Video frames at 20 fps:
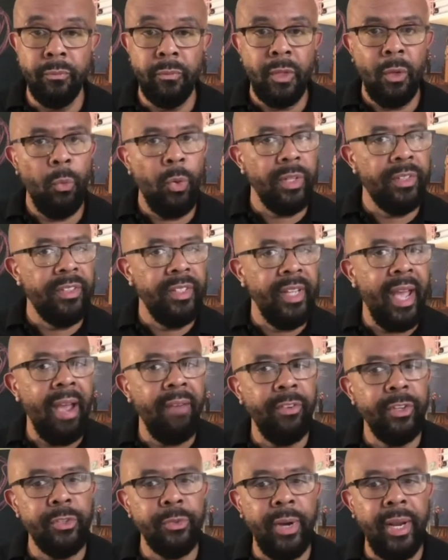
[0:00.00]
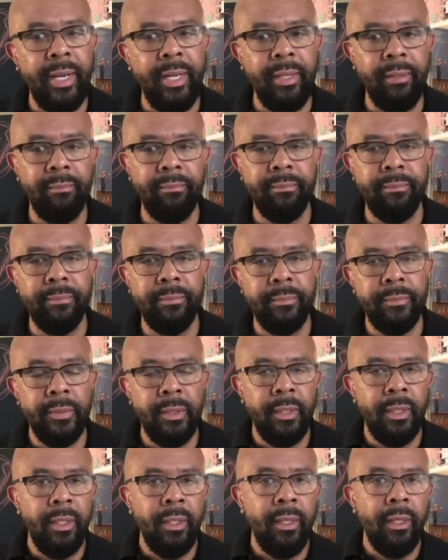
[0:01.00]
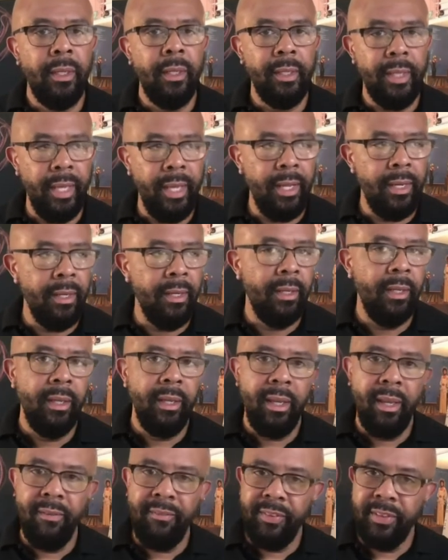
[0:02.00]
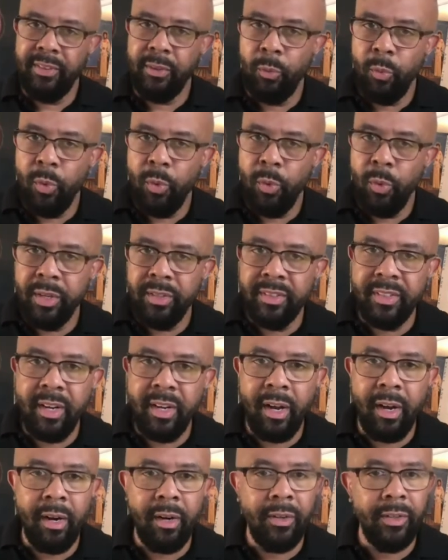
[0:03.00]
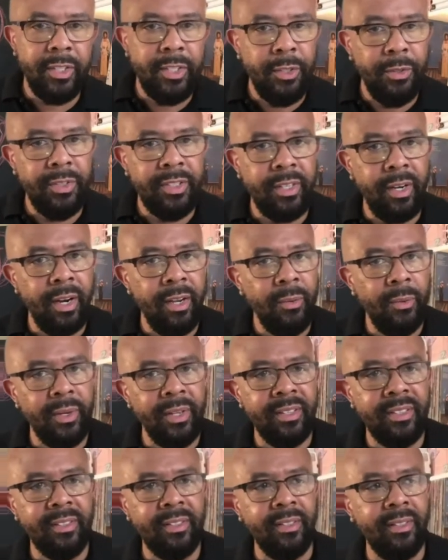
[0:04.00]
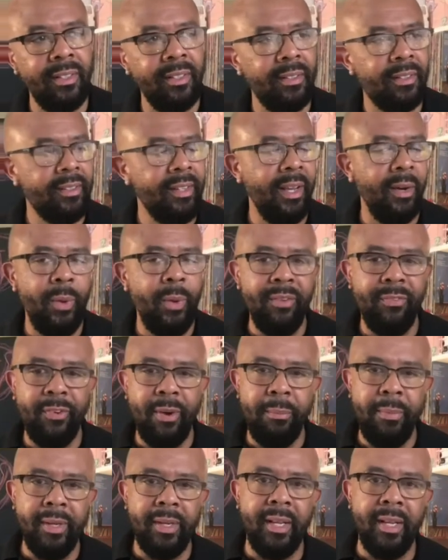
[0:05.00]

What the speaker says: What's the average rating? Again, if it's a 1 star or 2 star, you want to stay away from it.